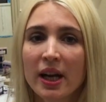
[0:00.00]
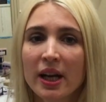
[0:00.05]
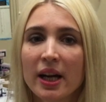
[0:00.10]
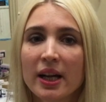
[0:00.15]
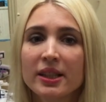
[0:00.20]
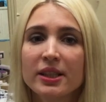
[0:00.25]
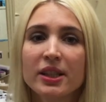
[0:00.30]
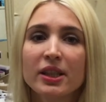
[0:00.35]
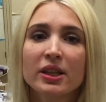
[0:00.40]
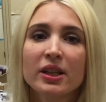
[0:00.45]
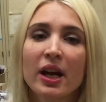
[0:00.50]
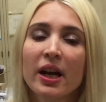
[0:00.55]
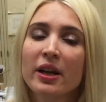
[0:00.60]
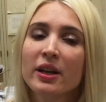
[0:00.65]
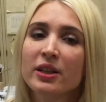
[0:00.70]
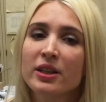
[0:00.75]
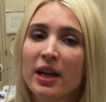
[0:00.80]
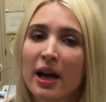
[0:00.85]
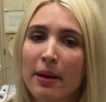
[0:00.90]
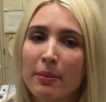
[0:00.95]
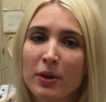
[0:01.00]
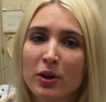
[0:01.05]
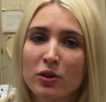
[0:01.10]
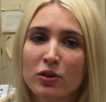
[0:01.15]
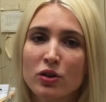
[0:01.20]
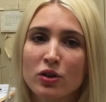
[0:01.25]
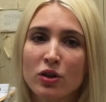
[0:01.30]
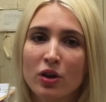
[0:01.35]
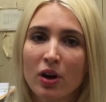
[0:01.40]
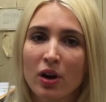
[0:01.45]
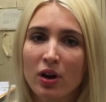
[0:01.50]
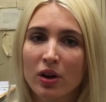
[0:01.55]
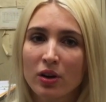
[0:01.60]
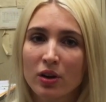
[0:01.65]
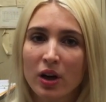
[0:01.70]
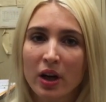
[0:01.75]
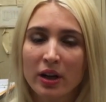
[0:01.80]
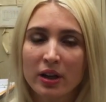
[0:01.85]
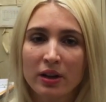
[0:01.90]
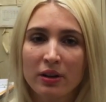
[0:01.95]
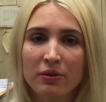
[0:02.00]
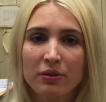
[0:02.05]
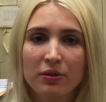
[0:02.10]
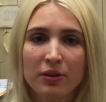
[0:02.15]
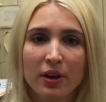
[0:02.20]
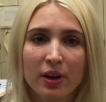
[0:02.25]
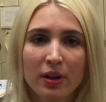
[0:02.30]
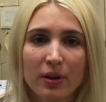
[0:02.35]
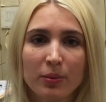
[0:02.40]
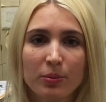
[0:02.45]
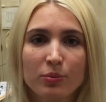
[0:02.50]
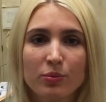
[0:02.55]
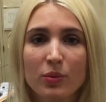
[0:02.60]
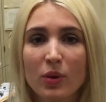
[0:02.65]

uh, DNA damage uh, kind of uh,